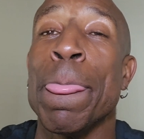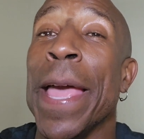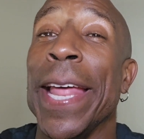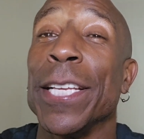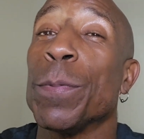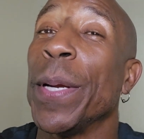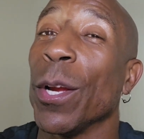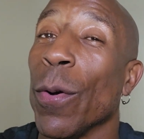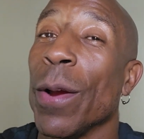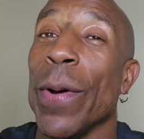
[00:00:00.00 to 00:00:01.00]
And it's
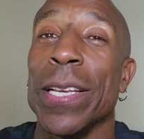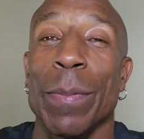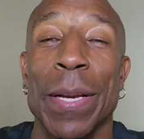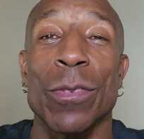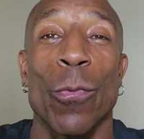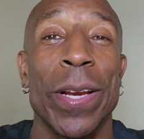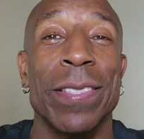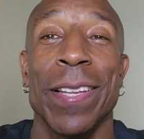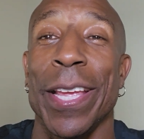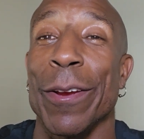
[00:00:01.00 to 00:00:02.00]
been great racing. That's the
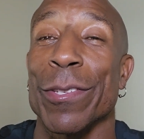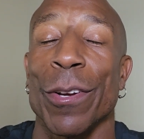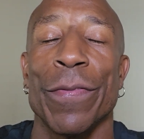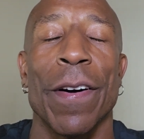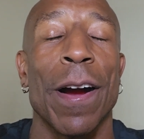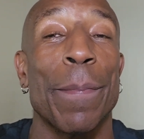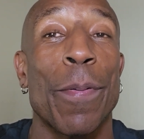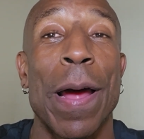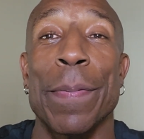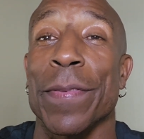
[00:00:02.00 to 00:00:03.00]
race of the year so far.
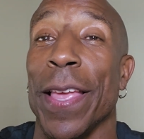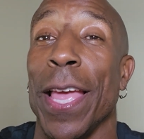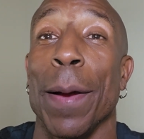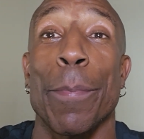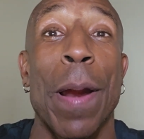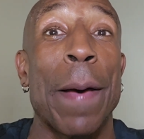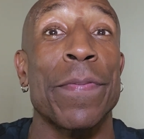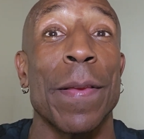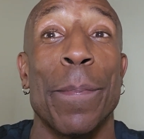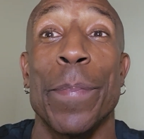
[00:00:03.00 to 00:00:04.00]
Props to him.
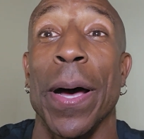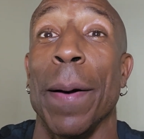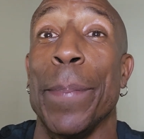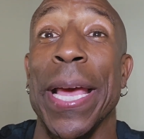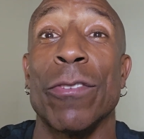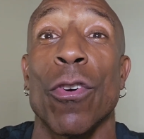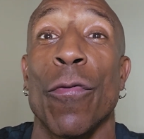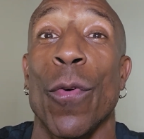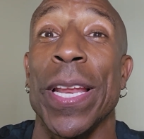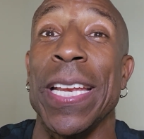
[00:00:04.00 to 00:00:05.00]
Props to Pedro
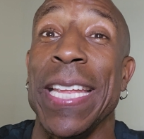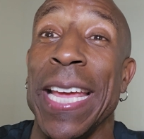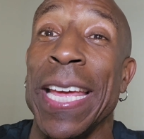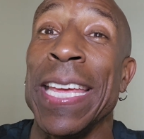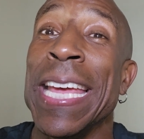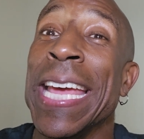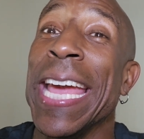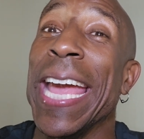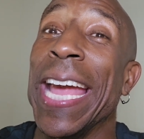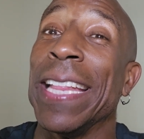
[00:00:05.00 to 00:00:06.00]
for what he did
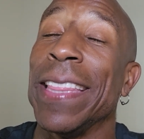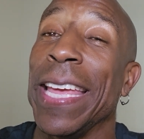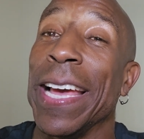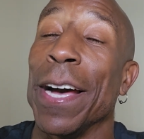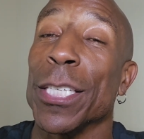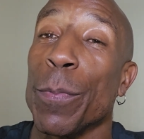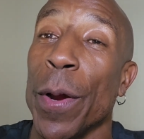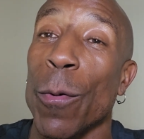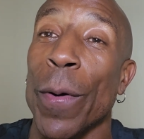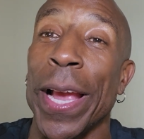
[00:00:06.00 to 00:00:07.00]
in the
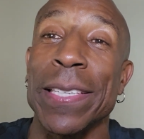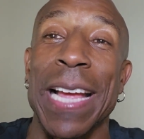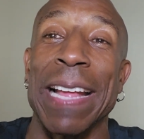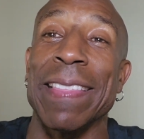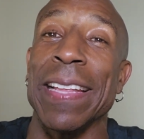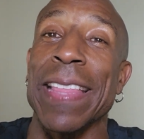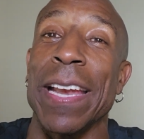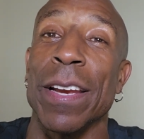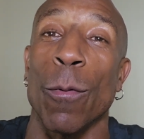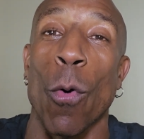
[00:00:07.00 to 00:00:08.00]
sprint race. I think
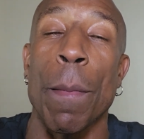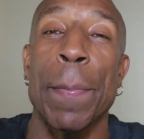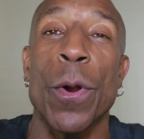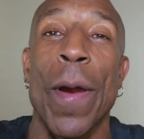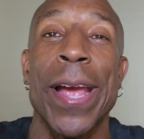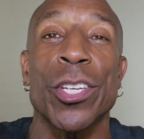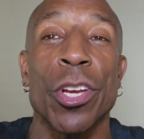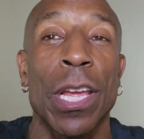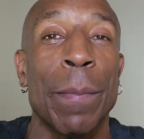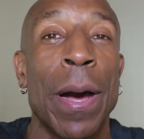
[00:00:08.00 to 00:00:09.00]
that warm-up crash
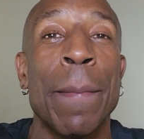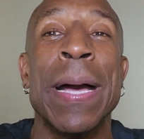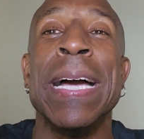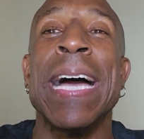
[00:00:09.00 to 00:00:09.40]
shook him up.